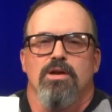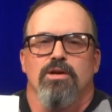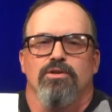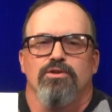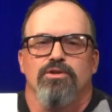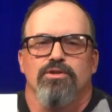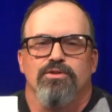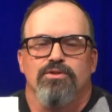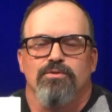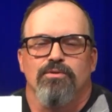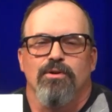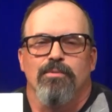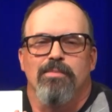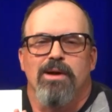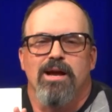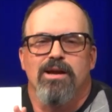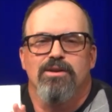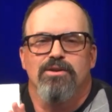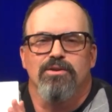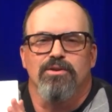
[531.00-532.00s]
Just a
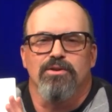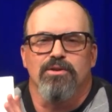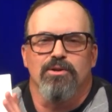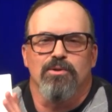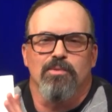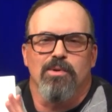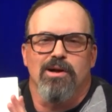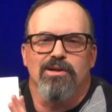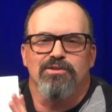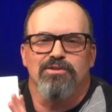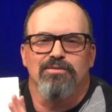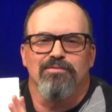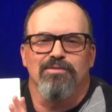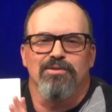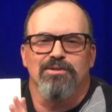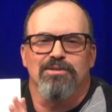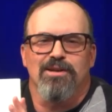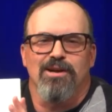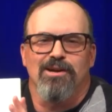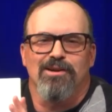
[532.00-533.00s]
reminder, you're watching
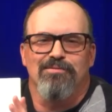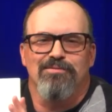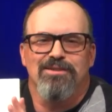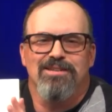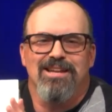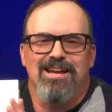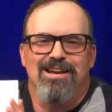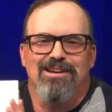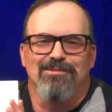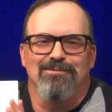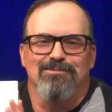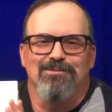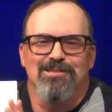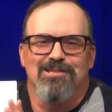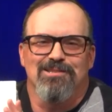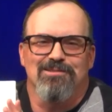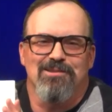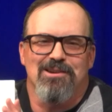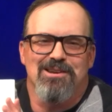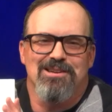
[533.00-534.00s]
Photography Now
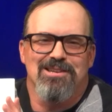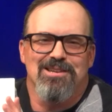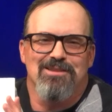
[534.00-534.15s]
with Greg